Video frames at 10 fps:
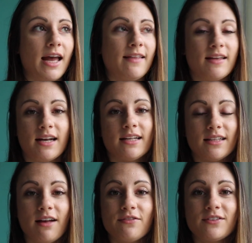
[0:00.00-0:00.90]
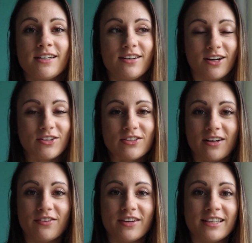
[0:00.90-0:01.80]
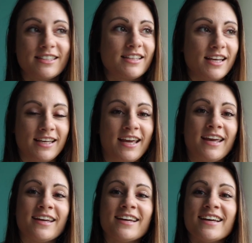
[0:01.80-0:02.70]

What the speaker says: And then I left the doctor's office thinking